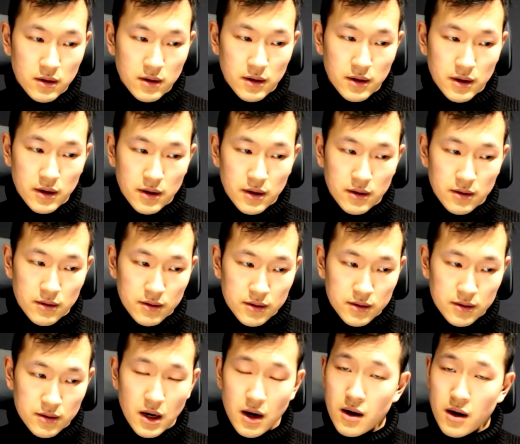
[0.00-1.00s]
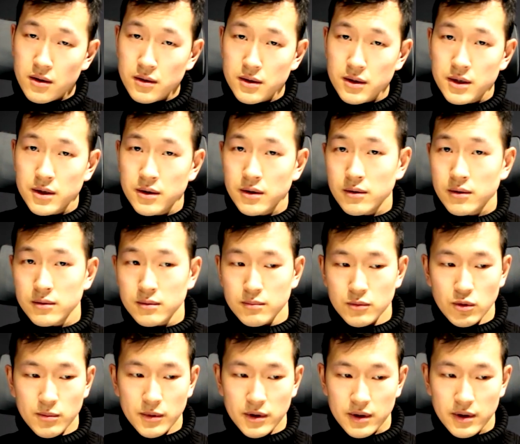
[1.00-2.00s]
And until the
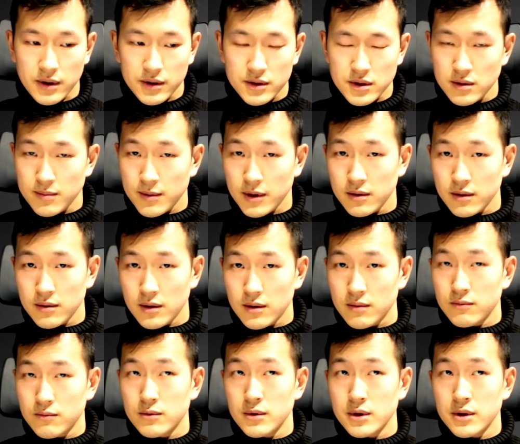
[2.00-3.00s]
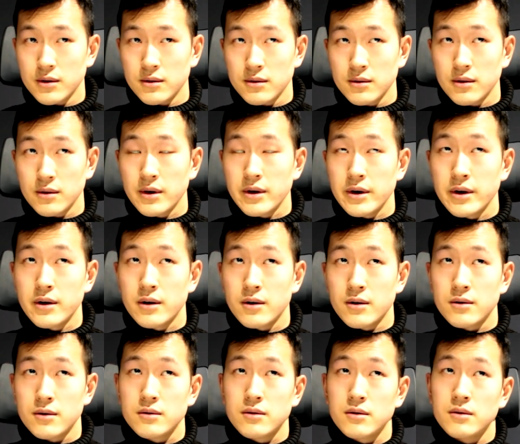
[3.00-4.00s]
moment, I suspect when the Air
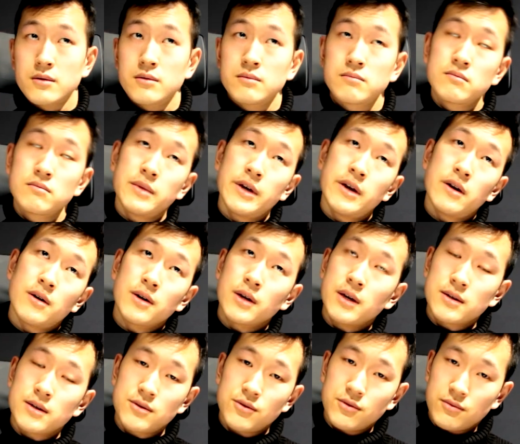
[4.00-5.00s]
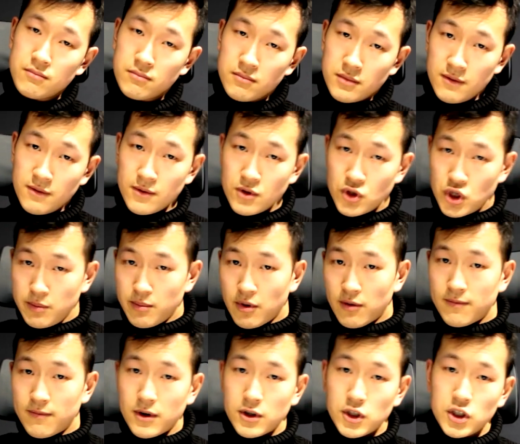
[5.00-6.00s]
or Air gets an even cheaper
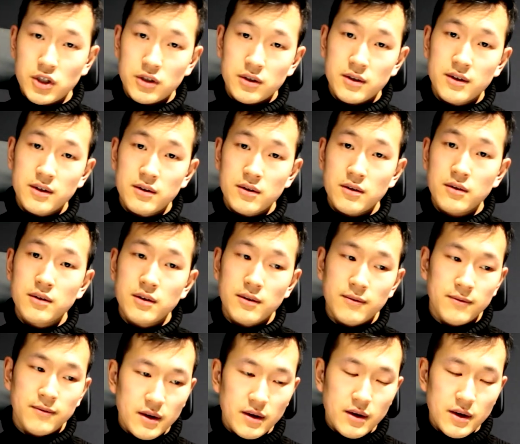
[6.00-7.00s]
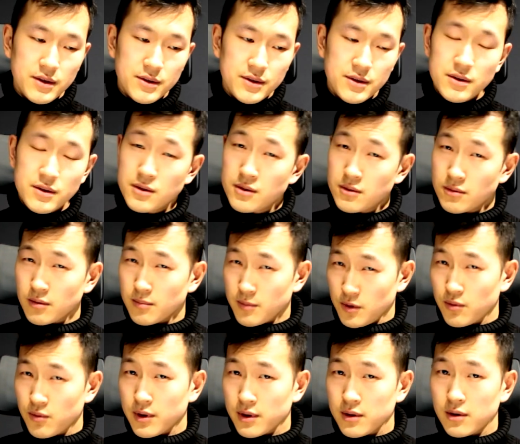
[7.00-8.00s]
version alternative, it's still going to be
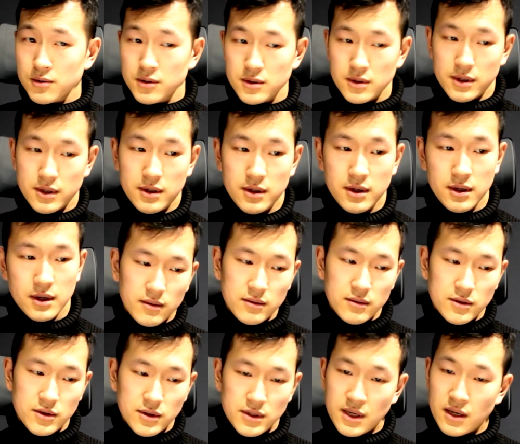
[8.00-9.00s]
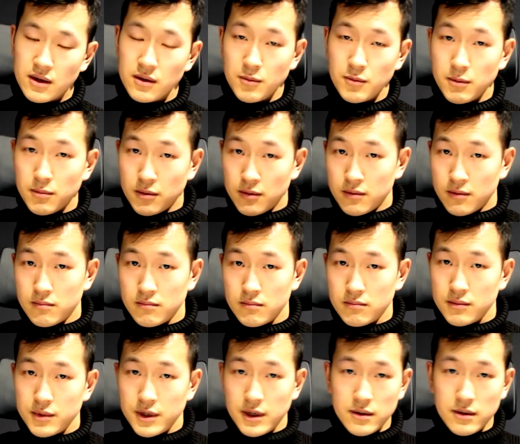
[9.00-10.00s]
quite costly. Just telling people
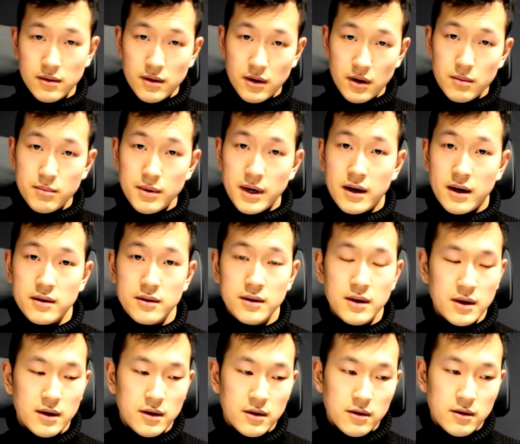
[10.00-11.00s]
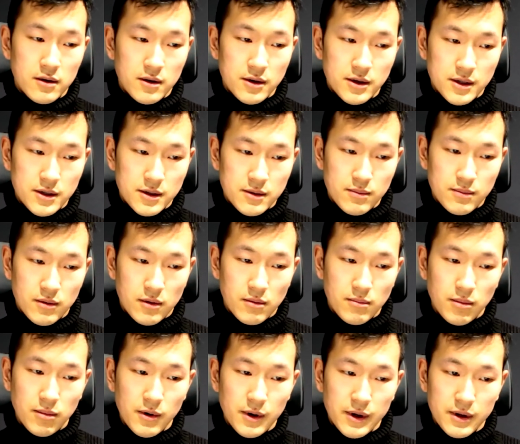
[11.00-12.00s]
get an iPad is
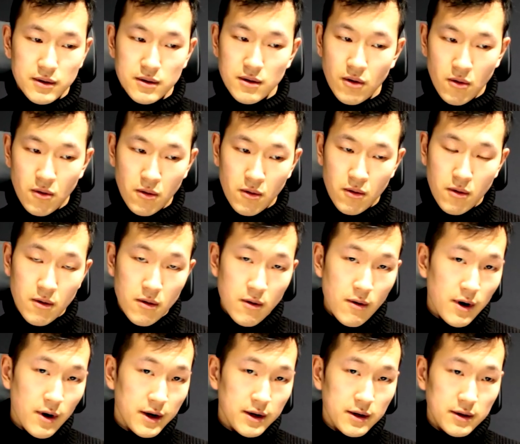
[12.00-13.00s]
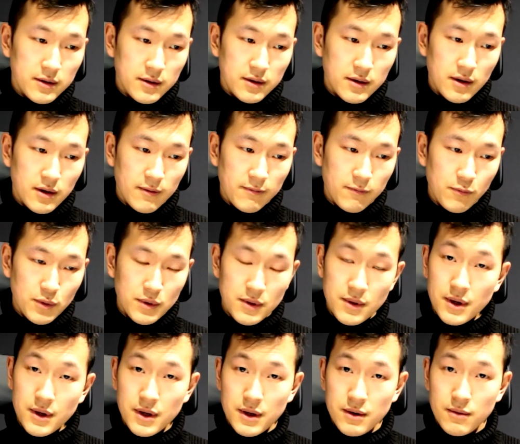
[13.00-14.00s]
probably not quite enough when
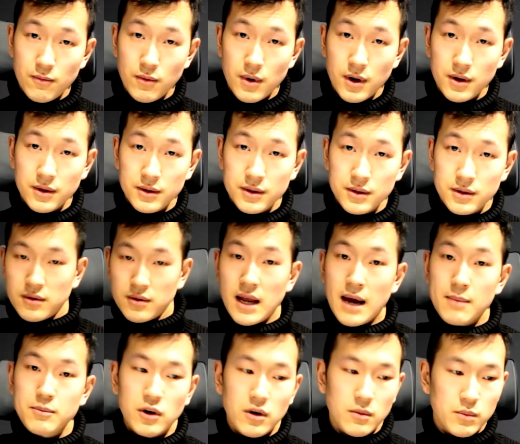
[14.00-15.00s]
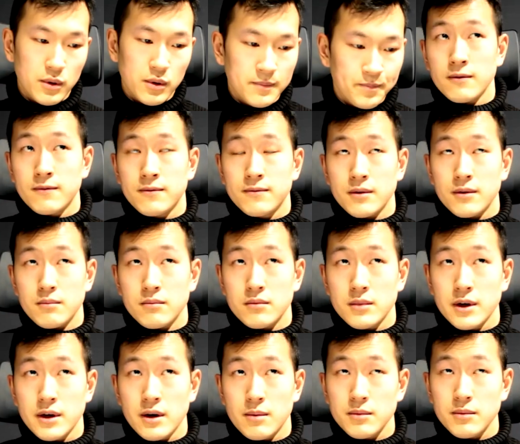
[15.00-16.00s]
they want a laptop. If um,
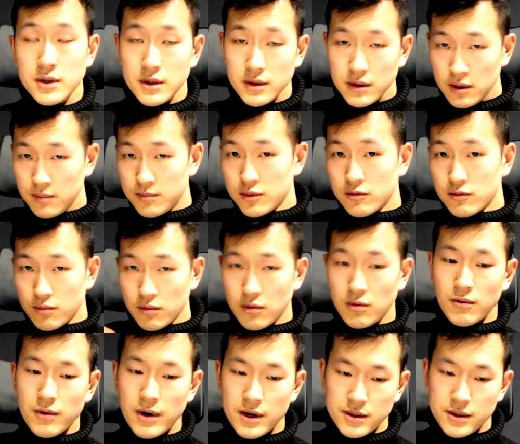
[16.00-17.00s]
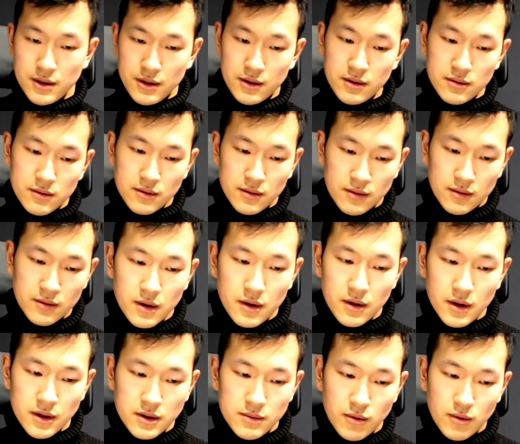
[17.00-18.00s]
A M D keeps progressing, then
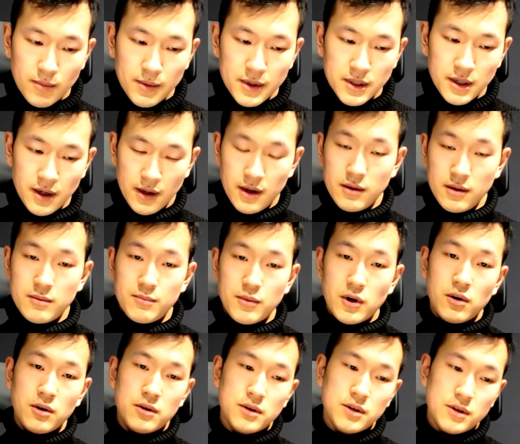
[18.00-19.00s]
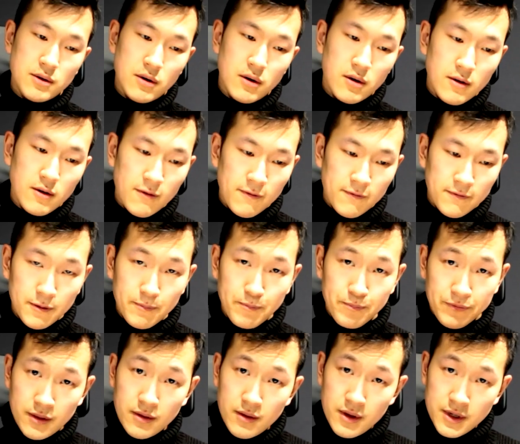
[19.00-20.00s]
it's probably taking the box of
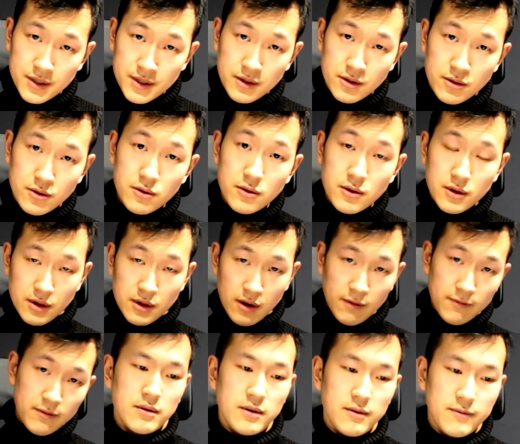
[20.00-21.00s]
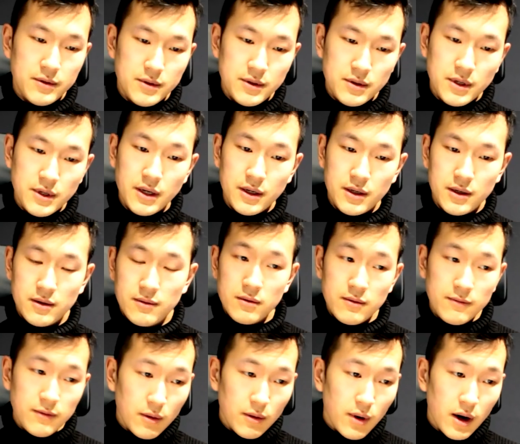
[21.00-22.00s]
um, is this good enough? If it's a tick,
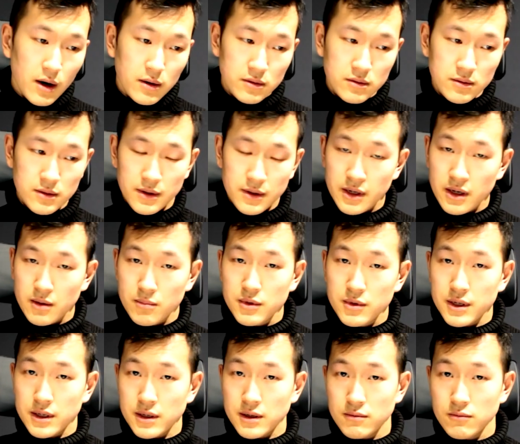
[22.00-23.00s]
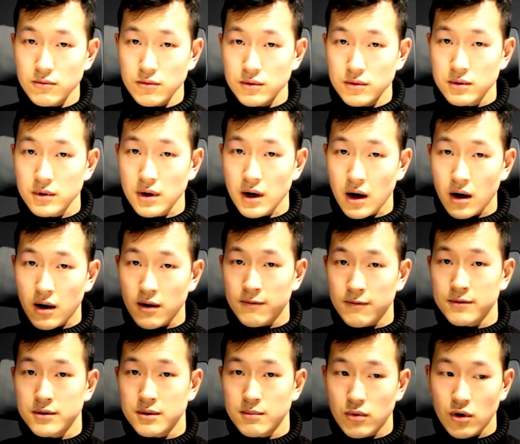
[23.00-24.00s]
for a while A M D would have
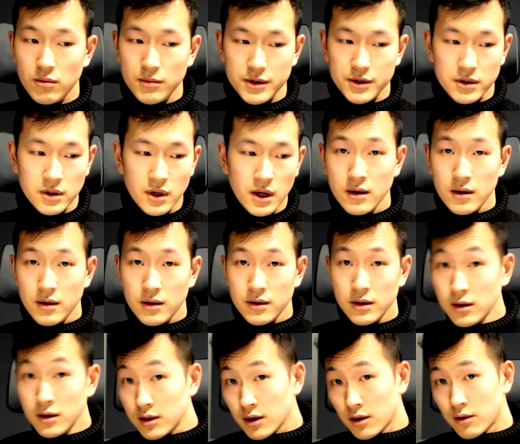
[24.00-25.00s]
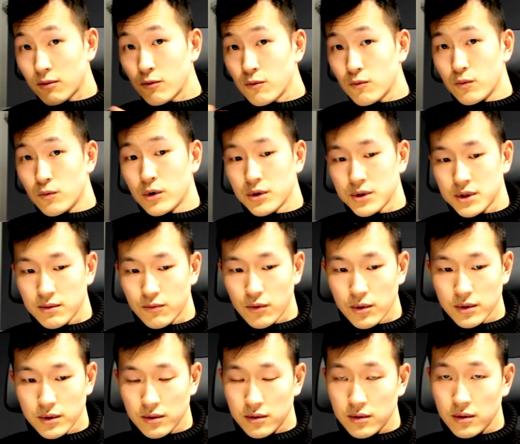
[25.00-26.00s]
some promise. Intel, we'll see what
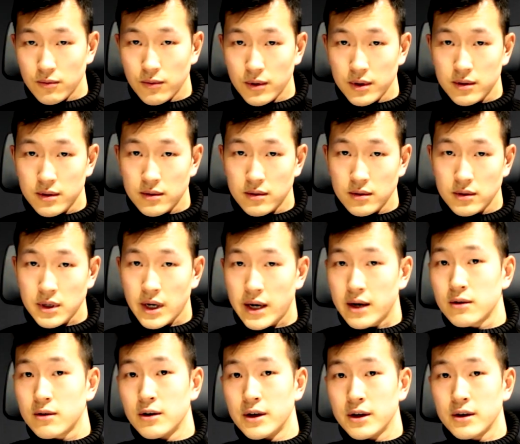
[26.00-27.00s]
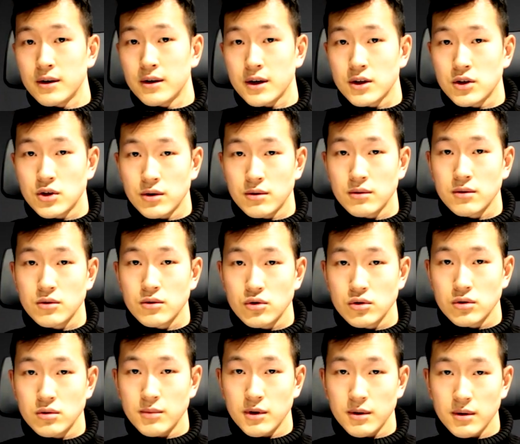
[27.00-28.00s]
they're doing with the Tiger Lake next year.
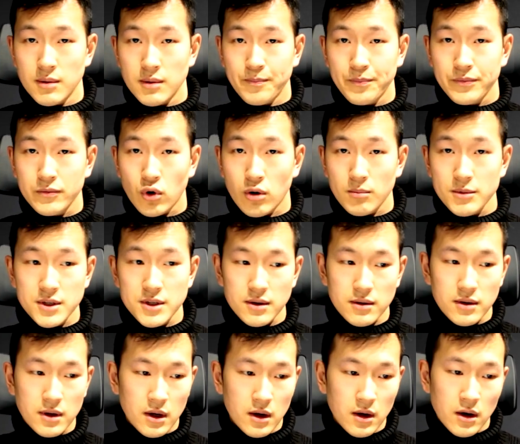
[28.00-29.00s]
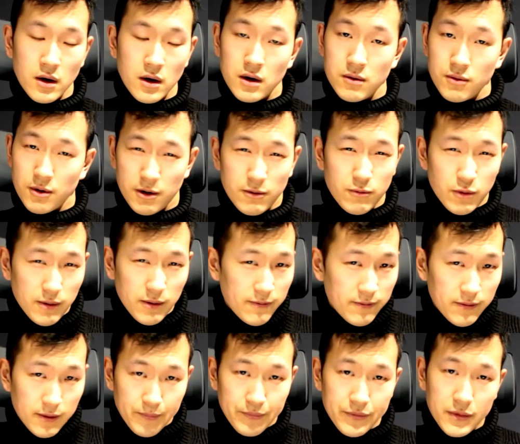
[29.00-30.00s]
Should be um, promising. Anyway, we've
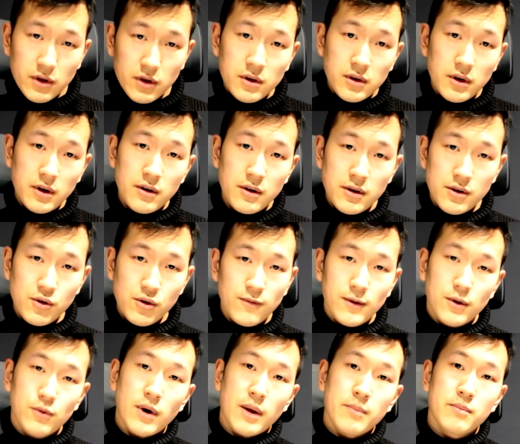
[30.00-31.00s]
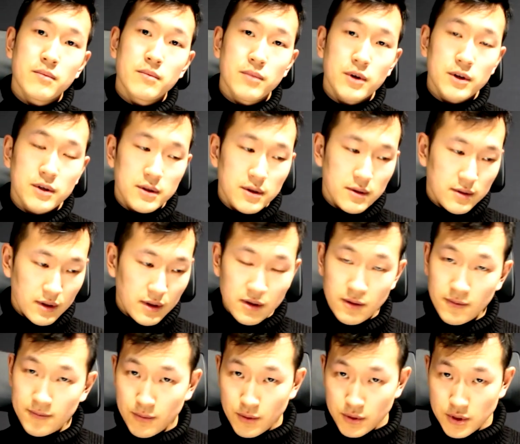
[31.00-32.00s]
um, clearly overrun, but uh, thank you
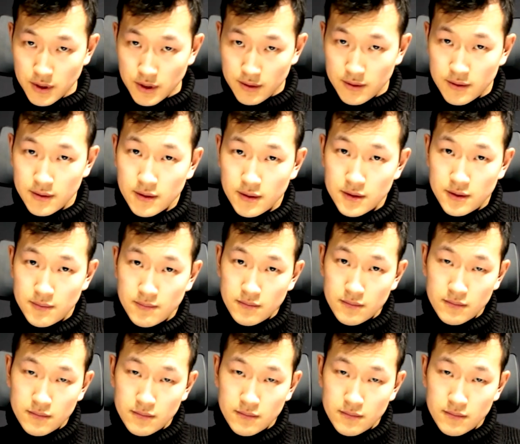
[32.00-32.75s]
for watching. Thanks.